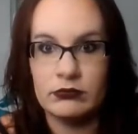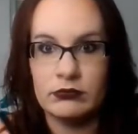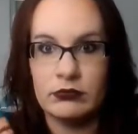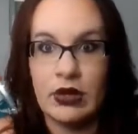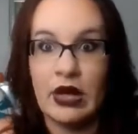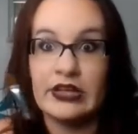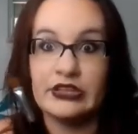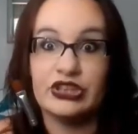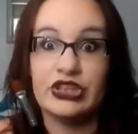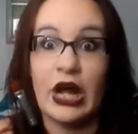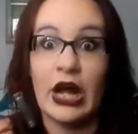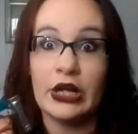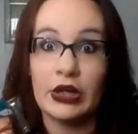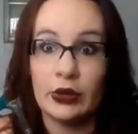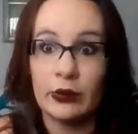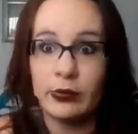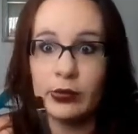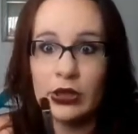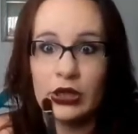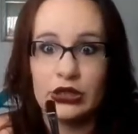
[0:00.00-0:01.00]

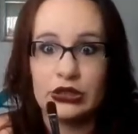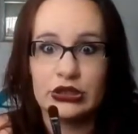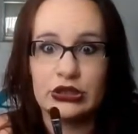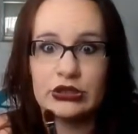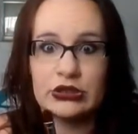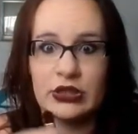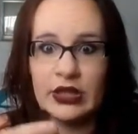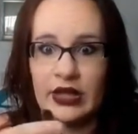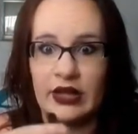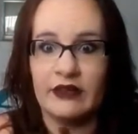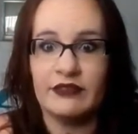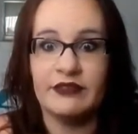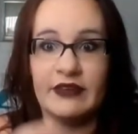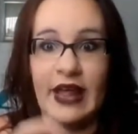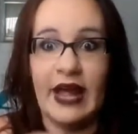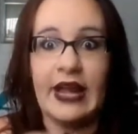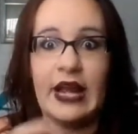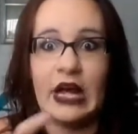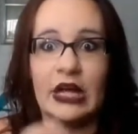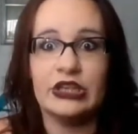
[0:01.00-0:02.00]
eyeshadow brush, like a
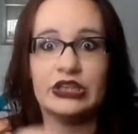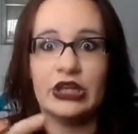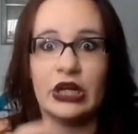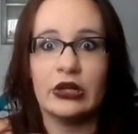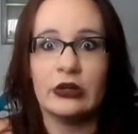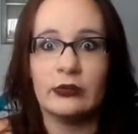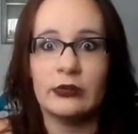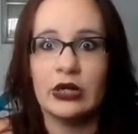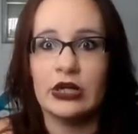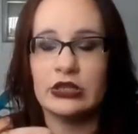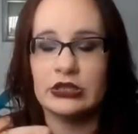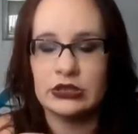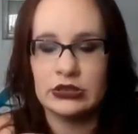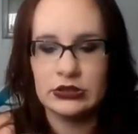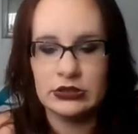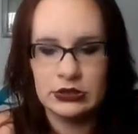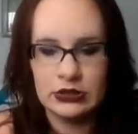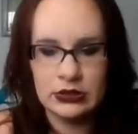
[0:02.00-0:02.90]
flat eyeshadow brush,